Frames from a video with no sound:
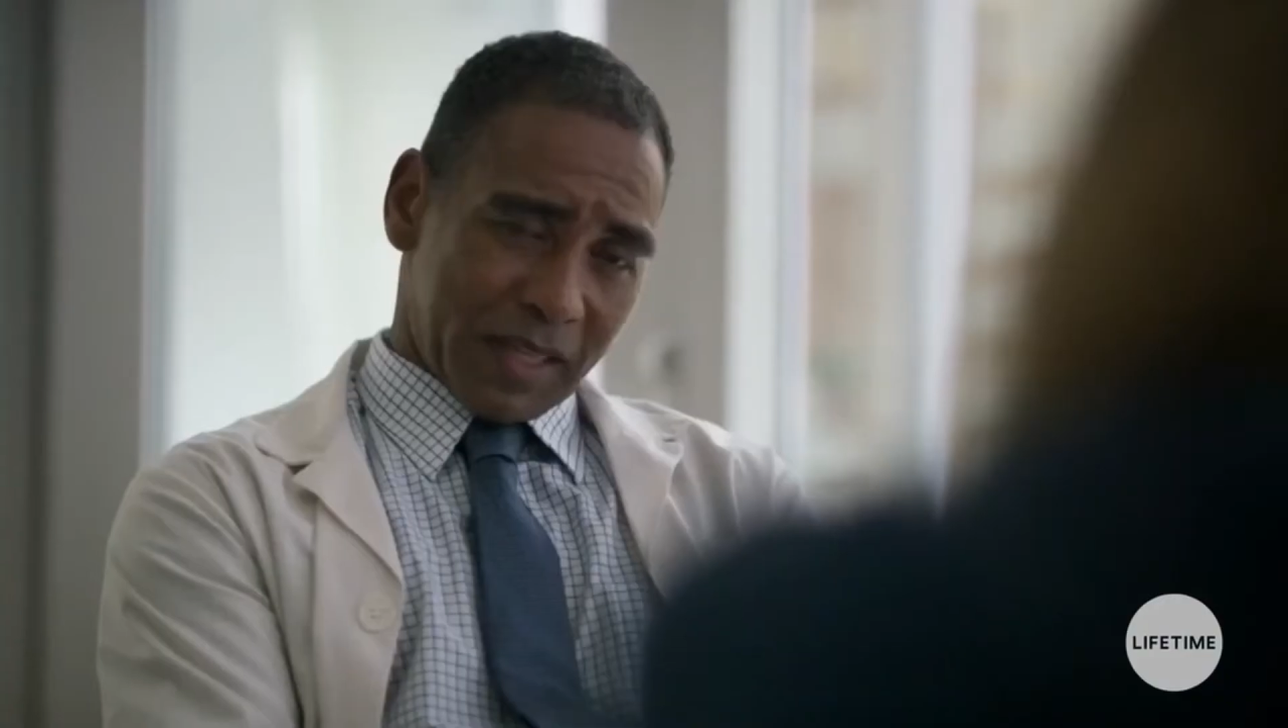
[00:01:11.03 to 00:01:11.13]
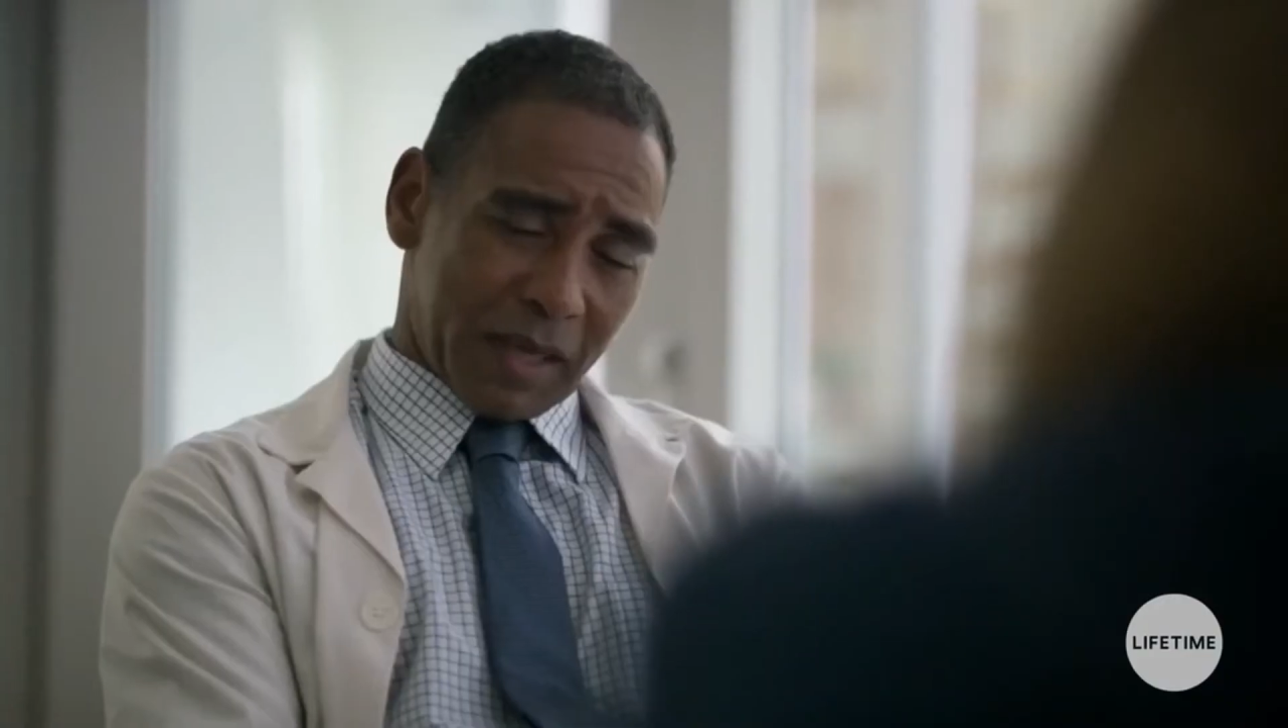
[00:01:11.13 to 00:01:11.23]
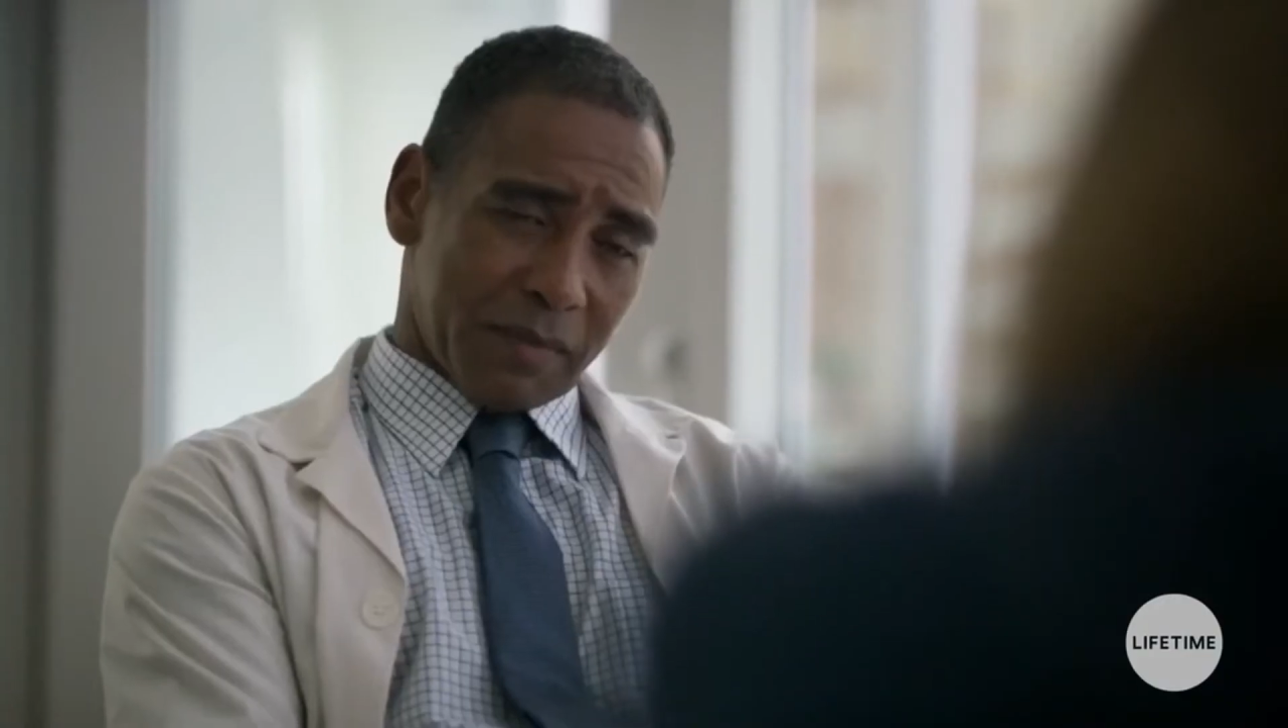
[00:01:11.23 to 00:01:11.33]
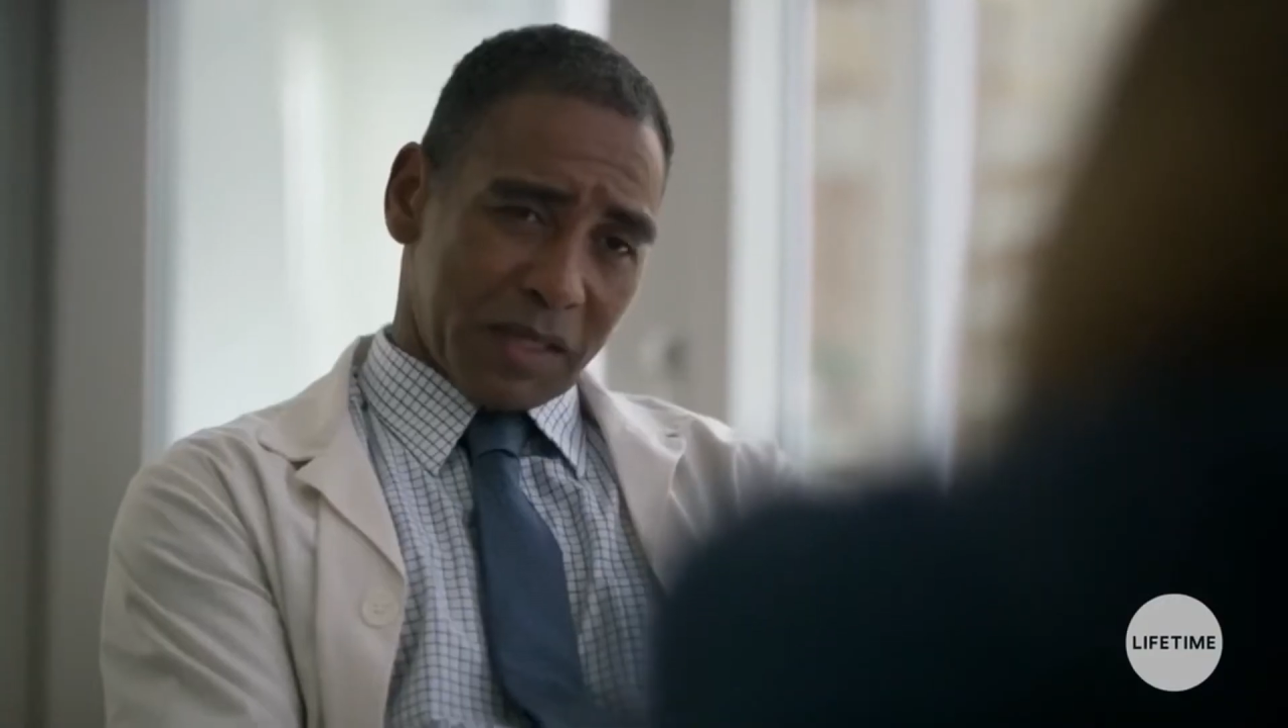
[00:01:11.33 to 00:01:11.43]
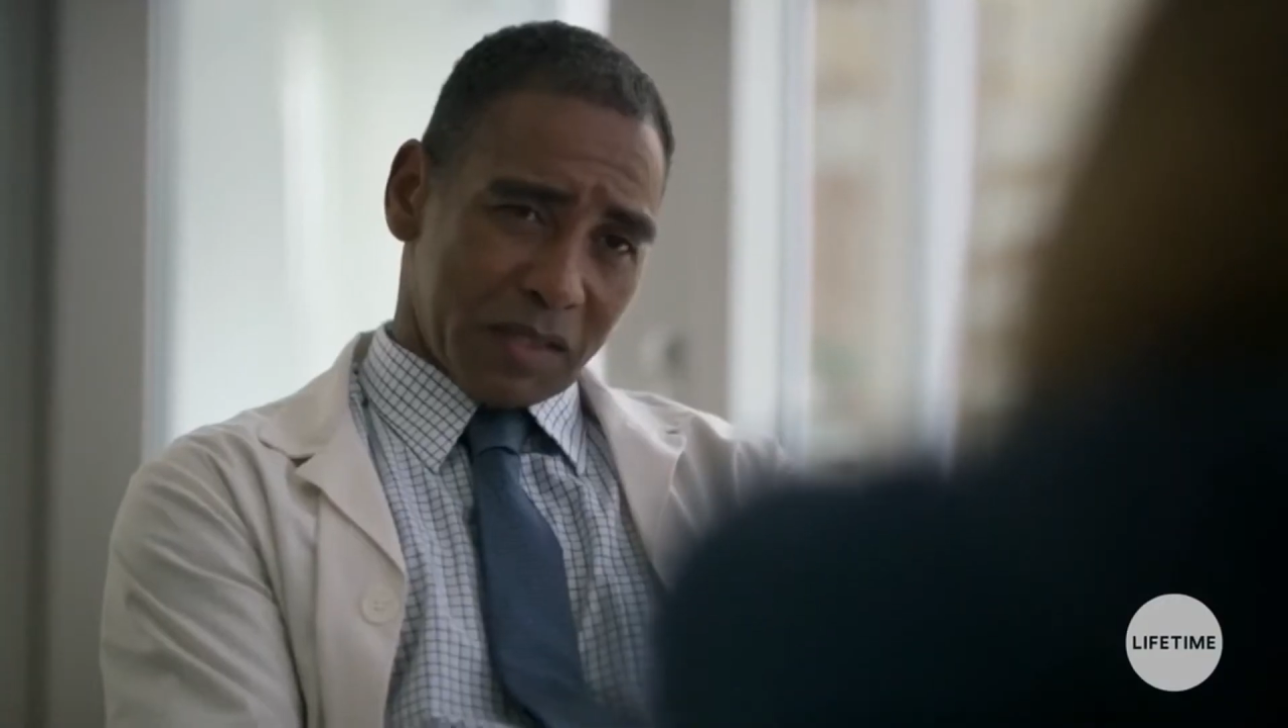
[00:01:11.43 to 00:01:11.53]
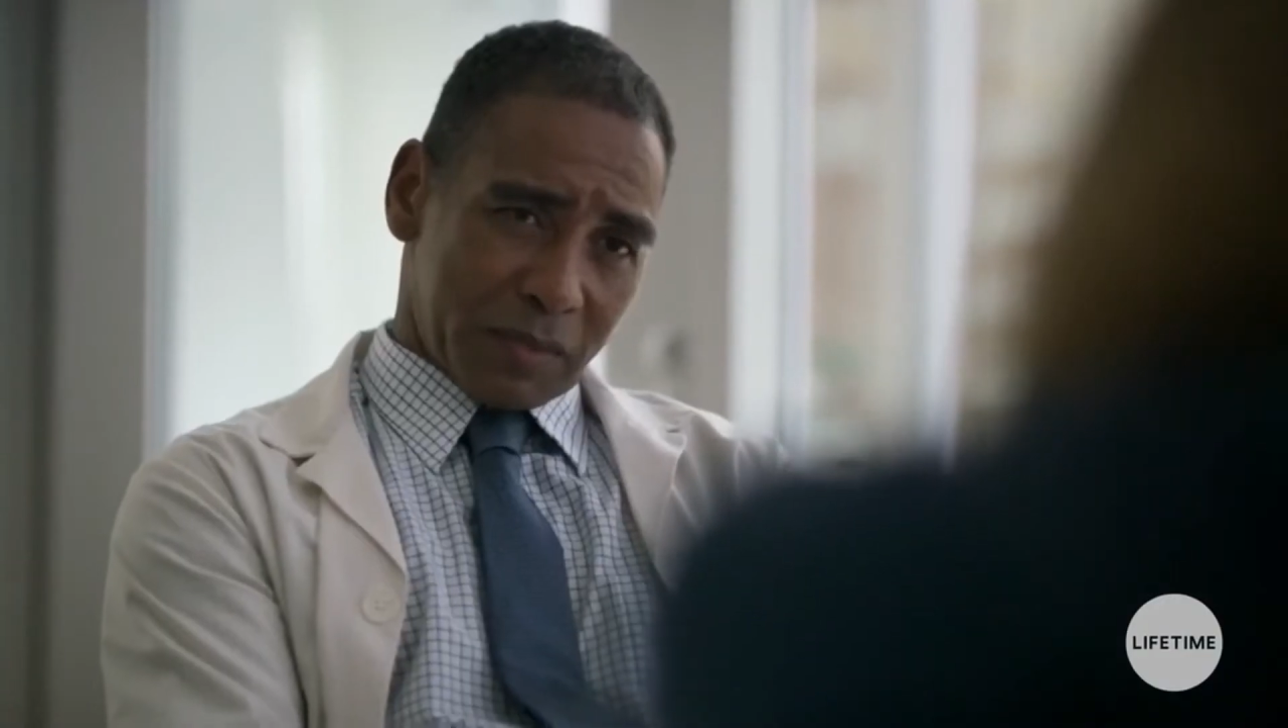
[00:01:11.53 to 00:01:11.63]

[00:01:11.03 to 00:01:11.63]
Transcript: that means